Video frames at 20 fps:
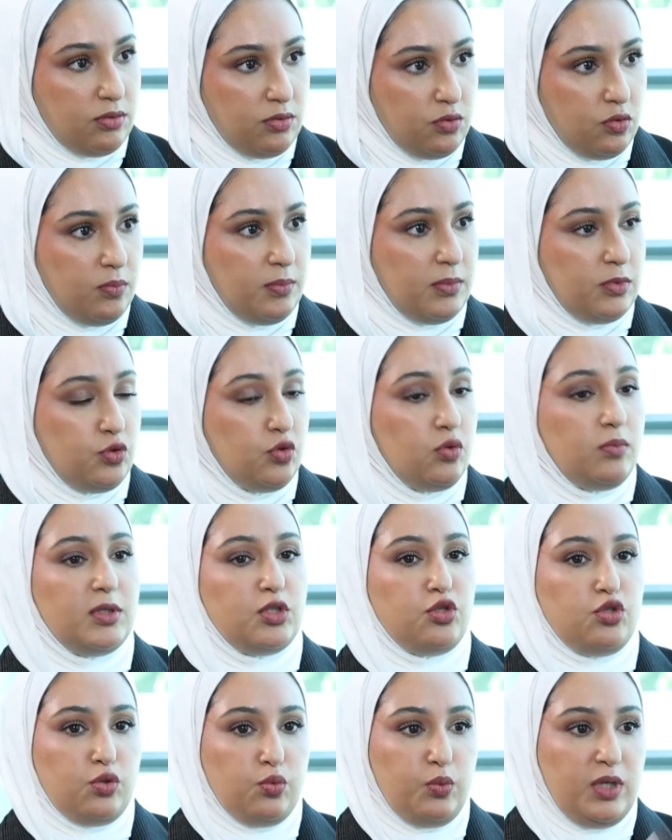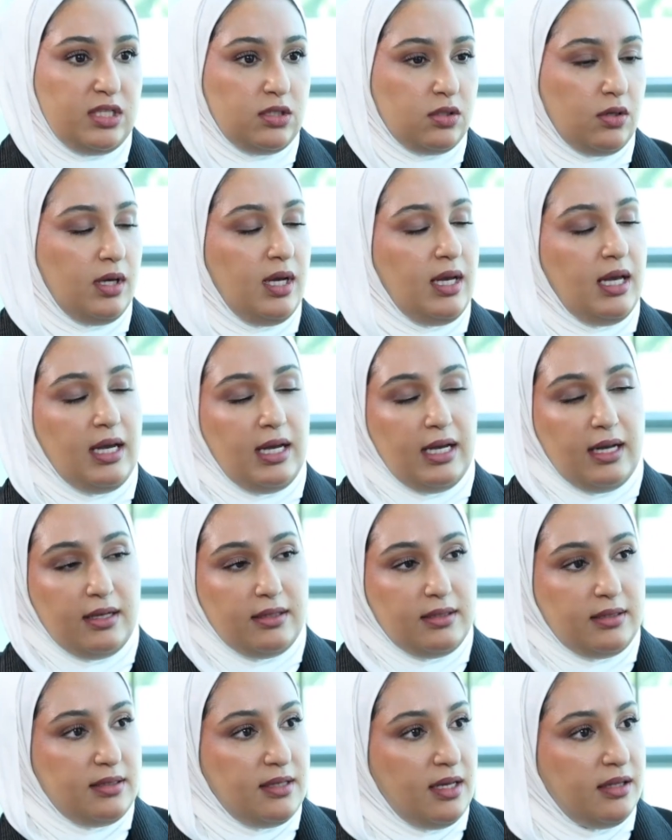too much sweets, or
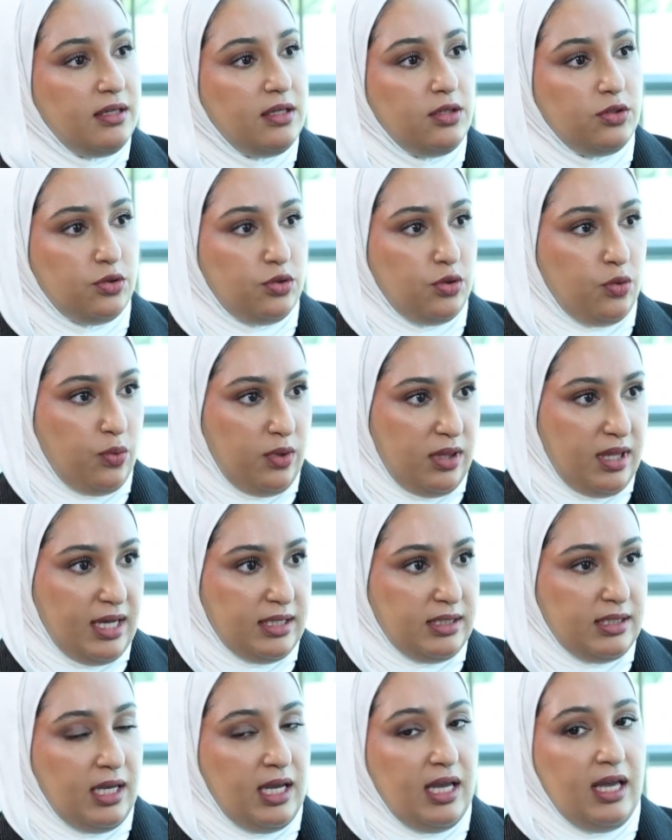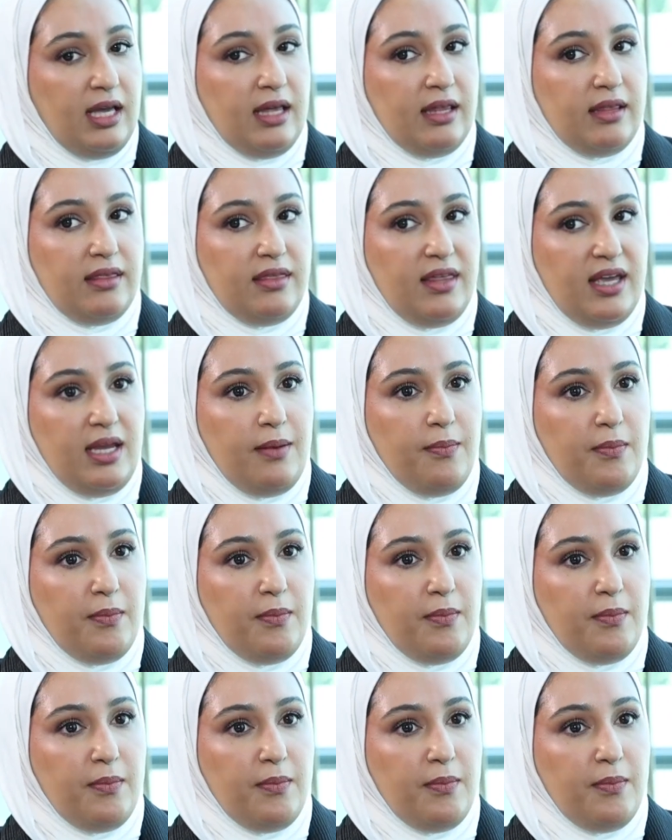it's nothing to do with that. They